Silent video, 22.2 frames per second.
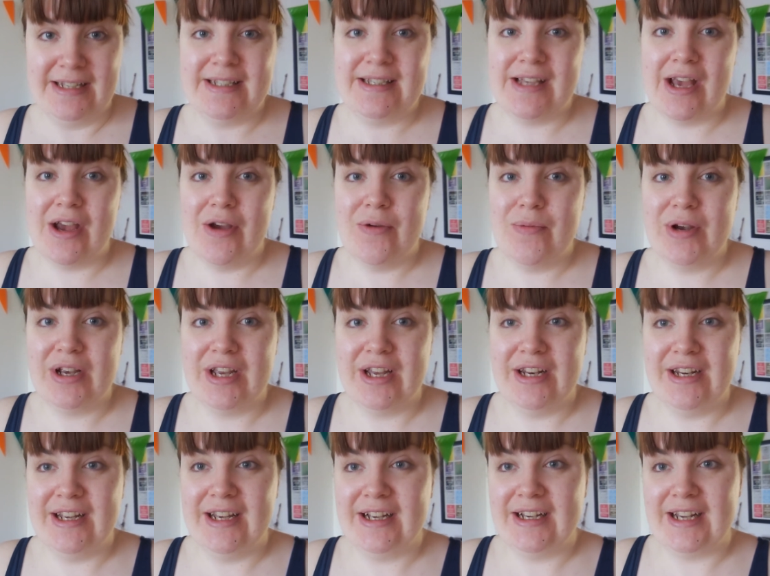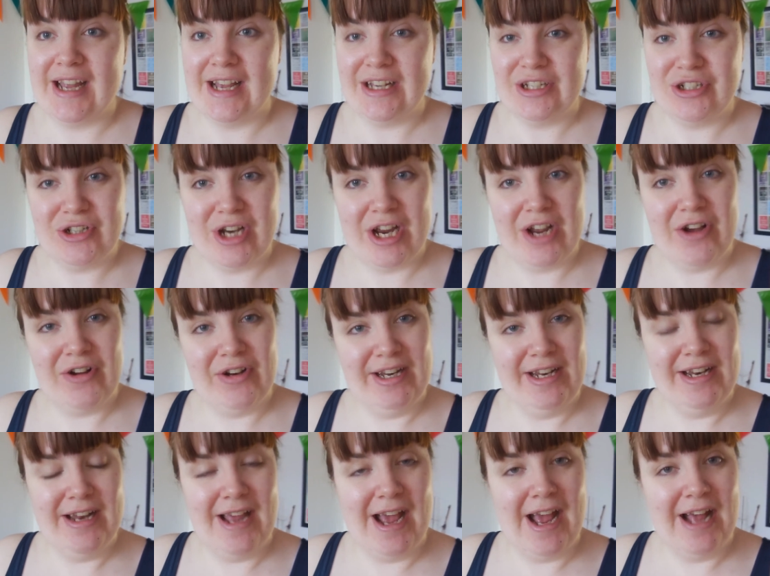So we're gonna get straight on
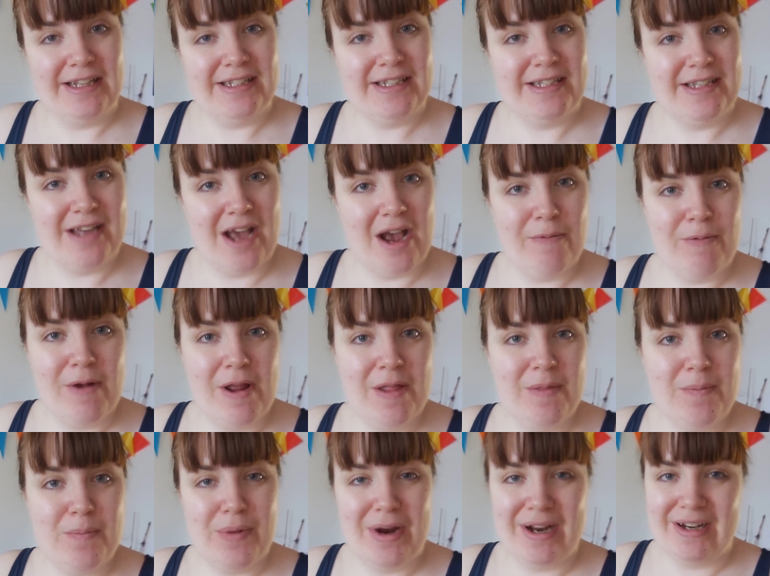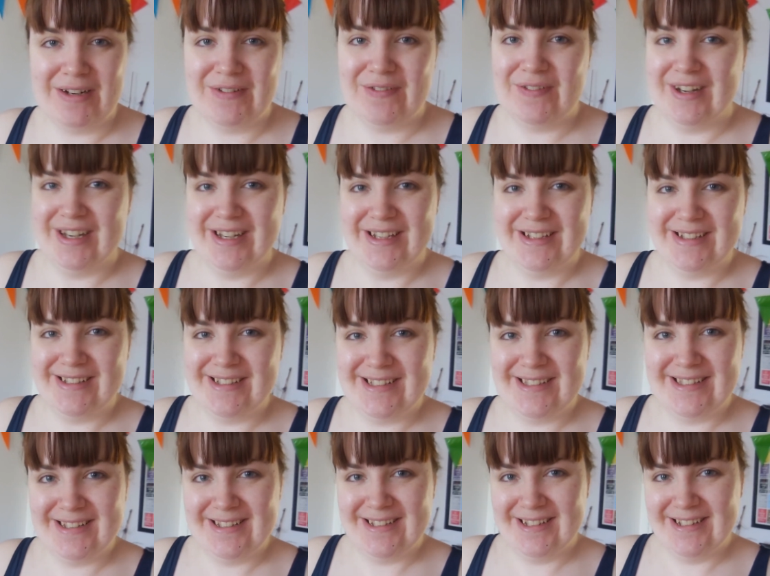in and start with
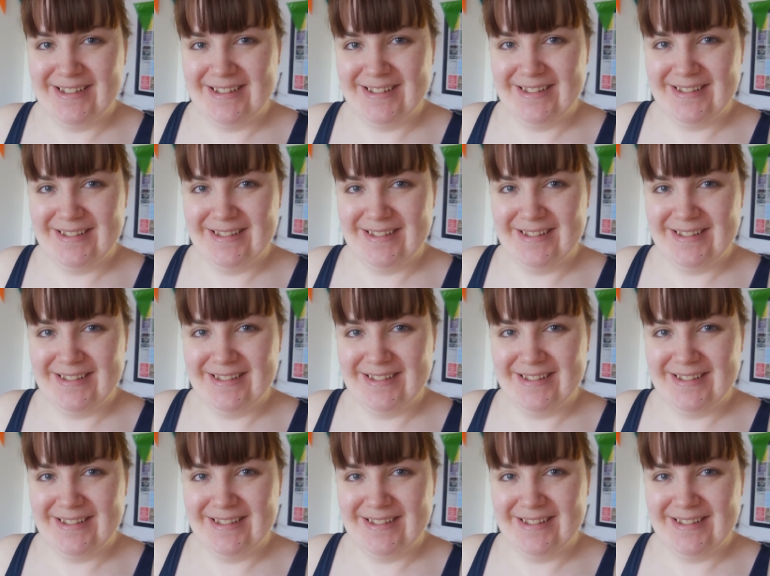breakfast.